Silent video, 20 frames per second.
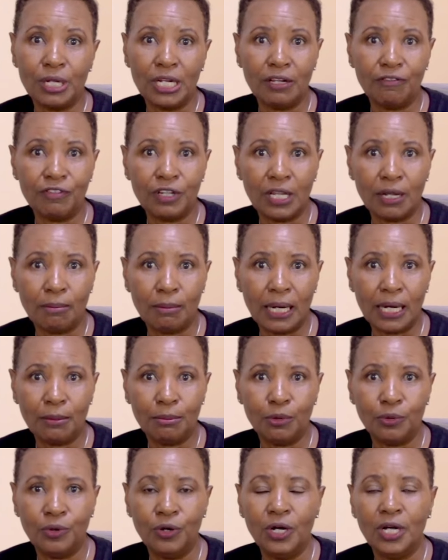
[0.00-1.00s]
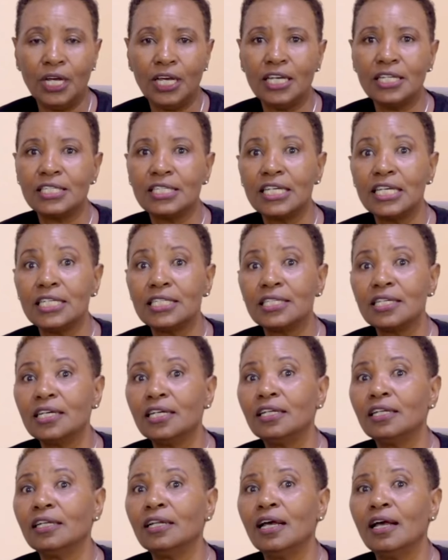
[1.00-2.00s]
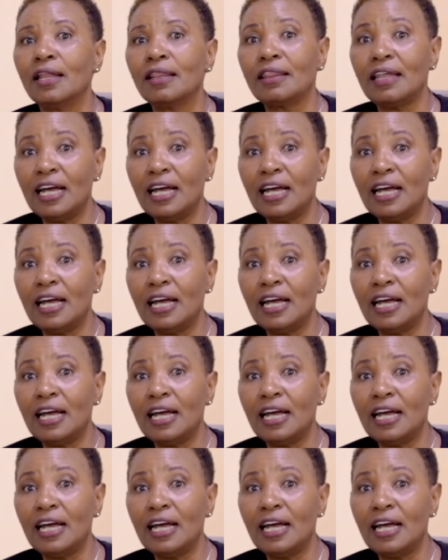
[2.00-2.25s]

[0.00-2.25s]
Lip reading: believe in the Bible, it says in